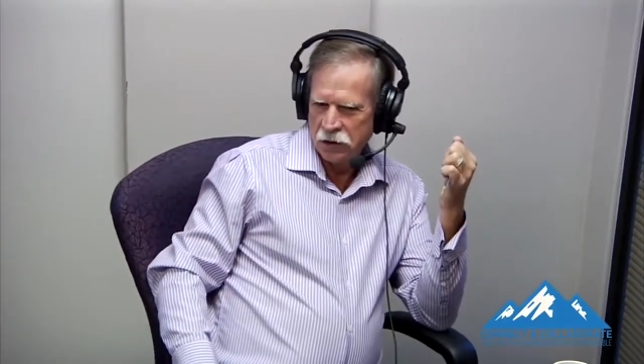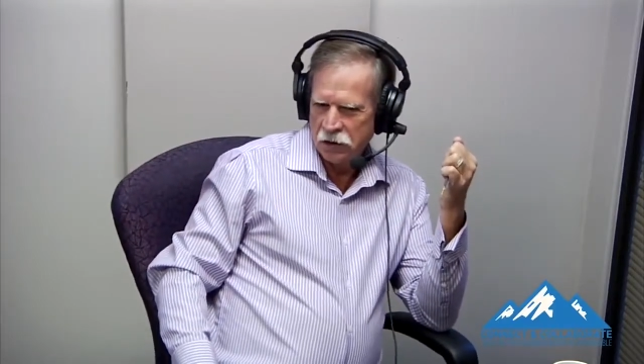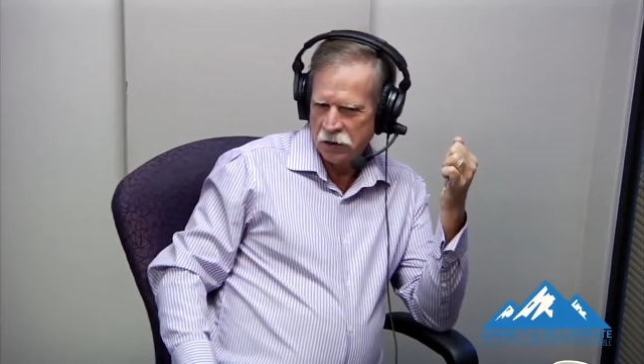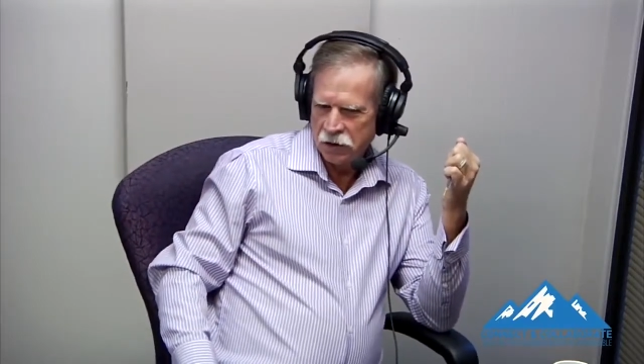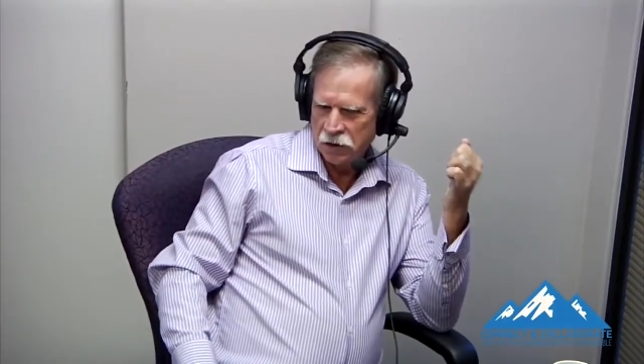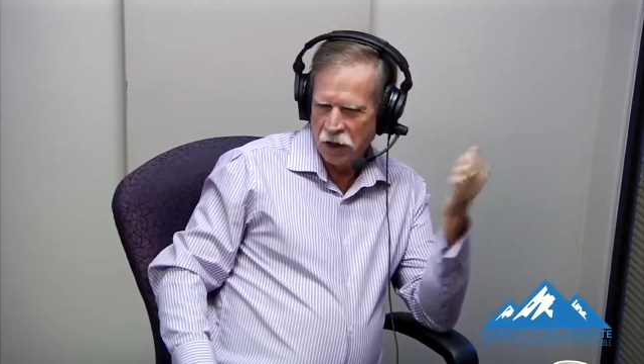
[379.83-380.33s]

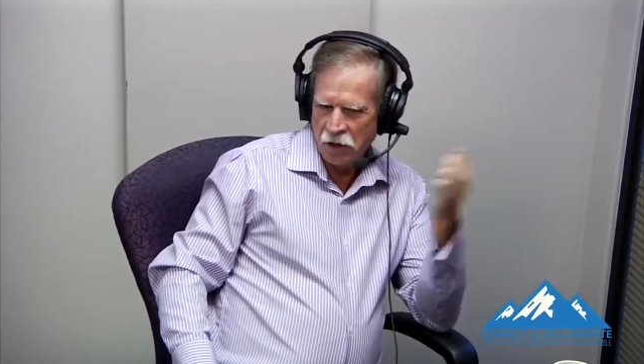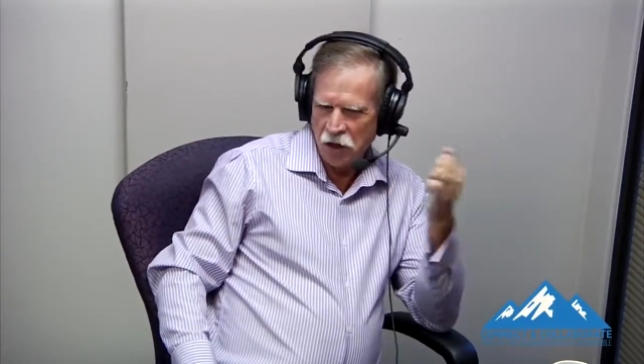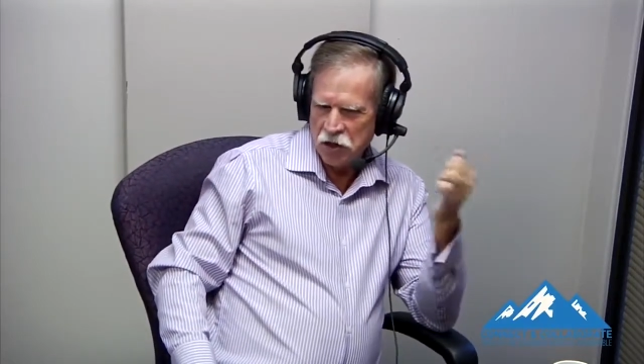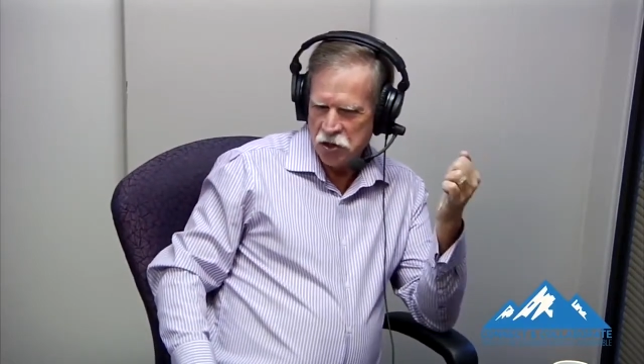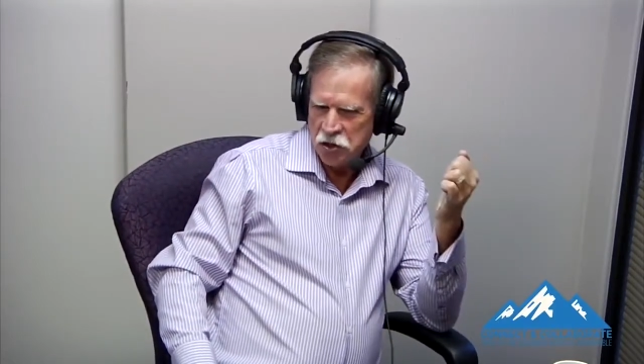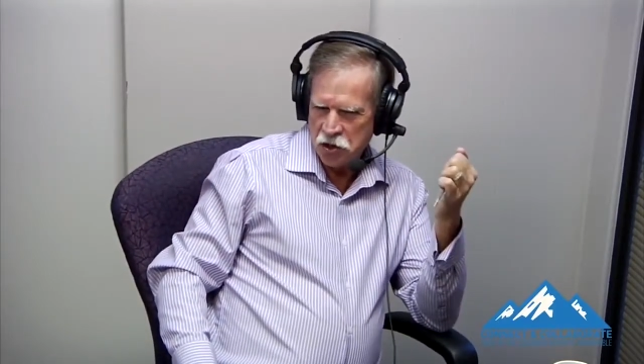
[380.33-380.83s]
Right. That,
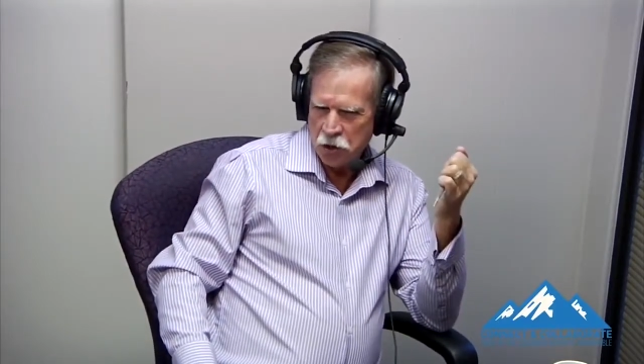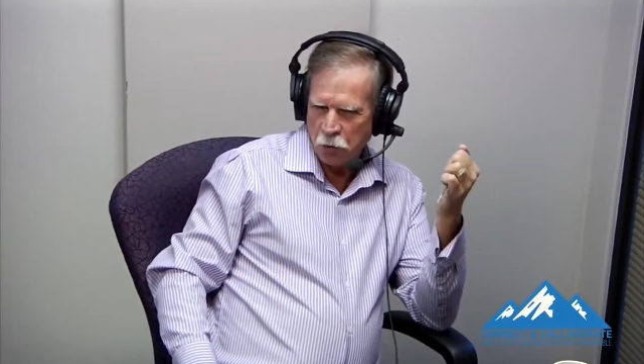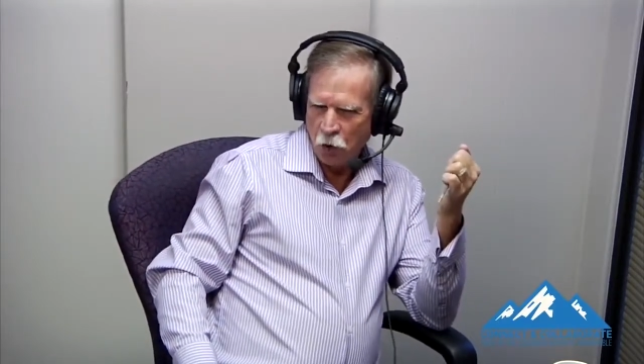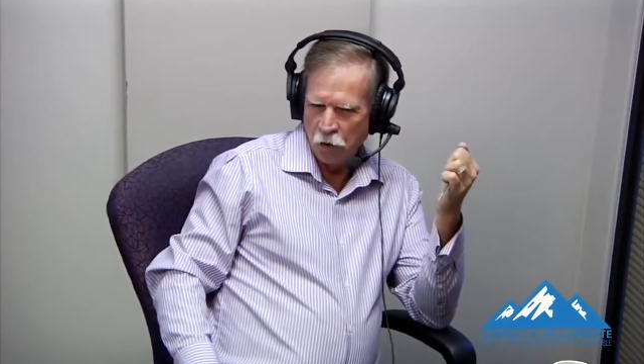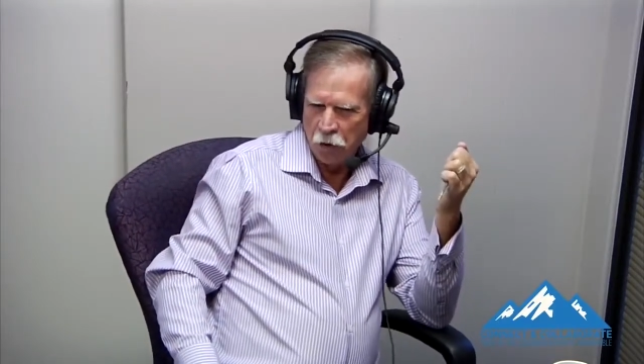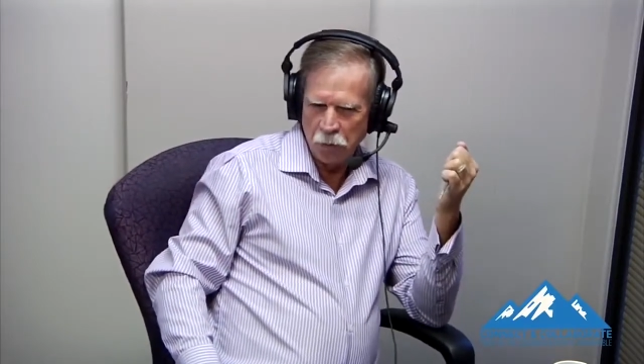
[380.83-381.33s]
that you should
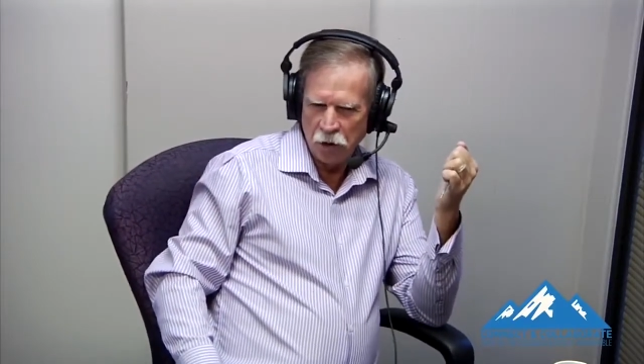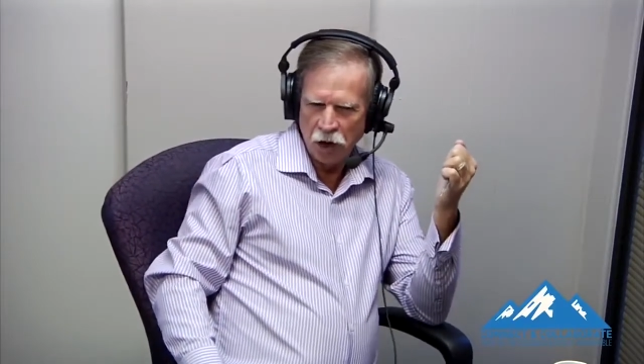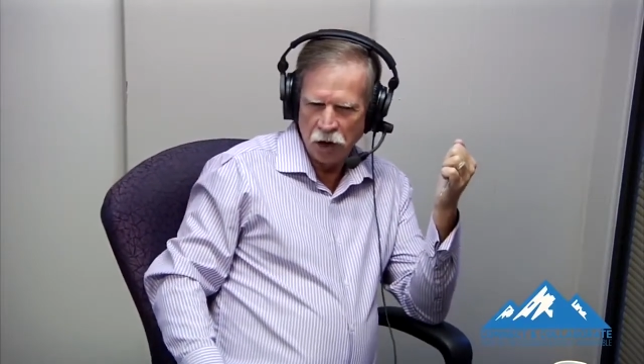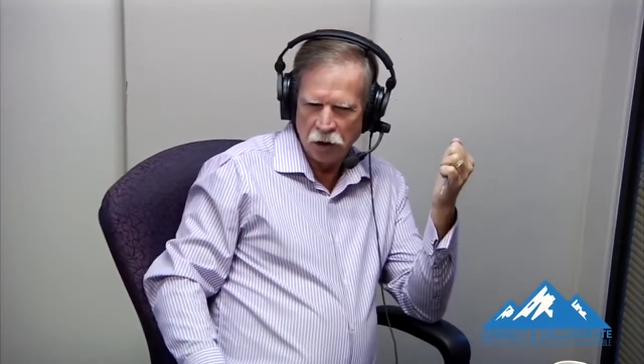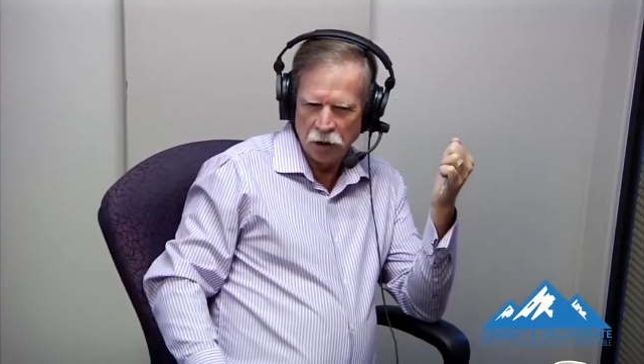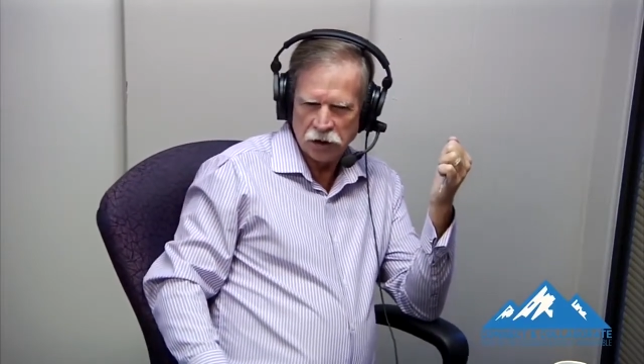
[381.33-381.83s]
pull the
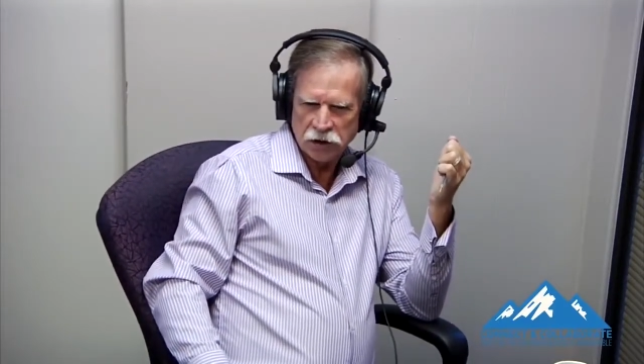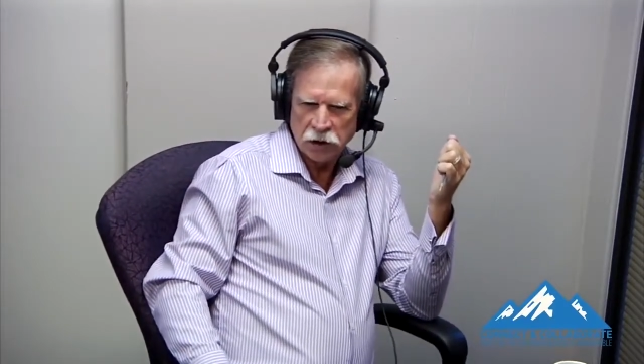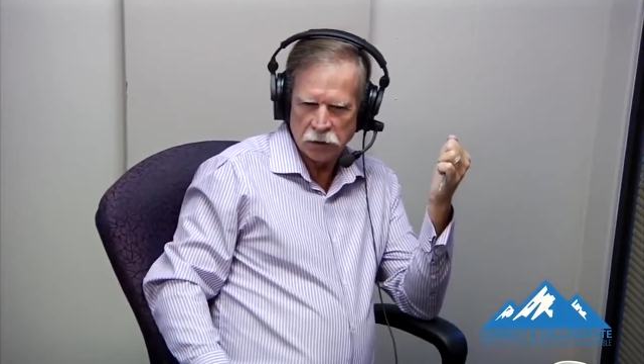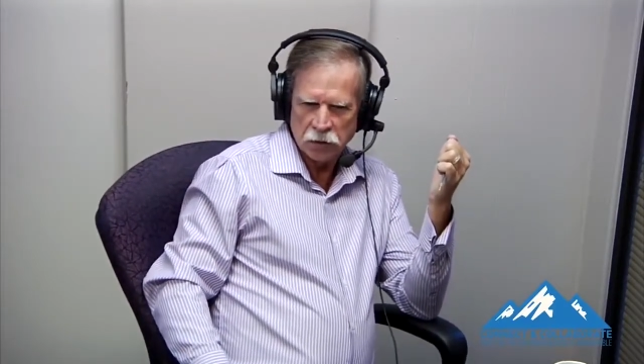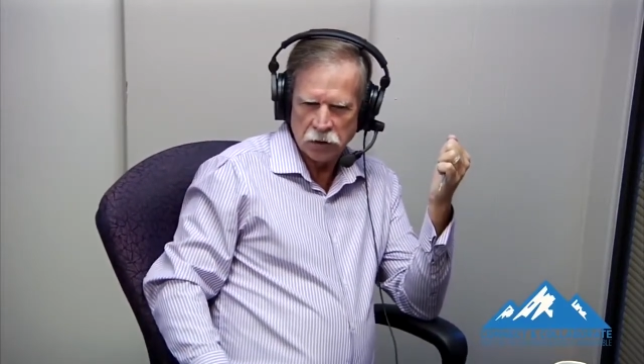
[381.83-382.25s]
plug on something.